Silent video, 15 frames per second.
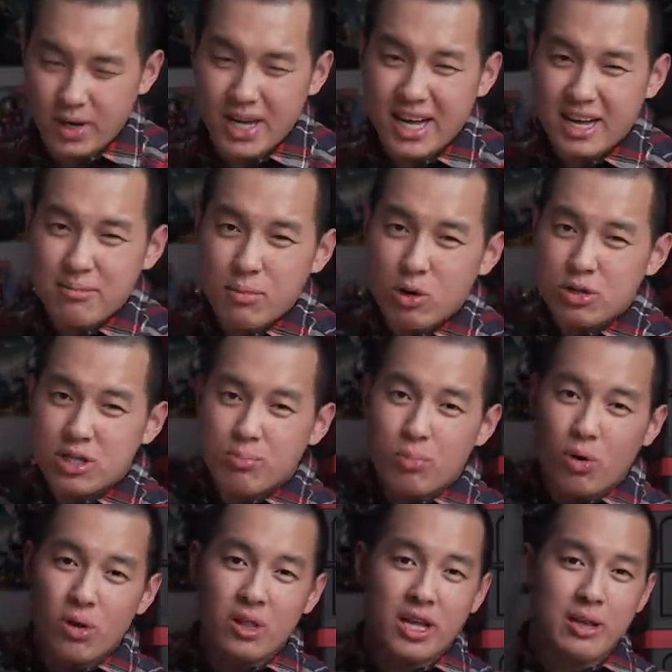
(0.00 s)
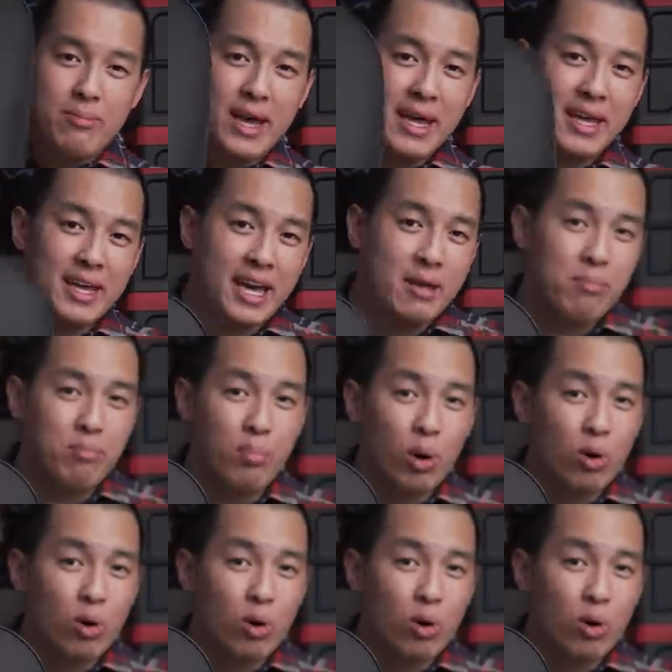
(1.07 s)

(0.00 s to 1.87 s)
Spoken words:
But most importantly, making a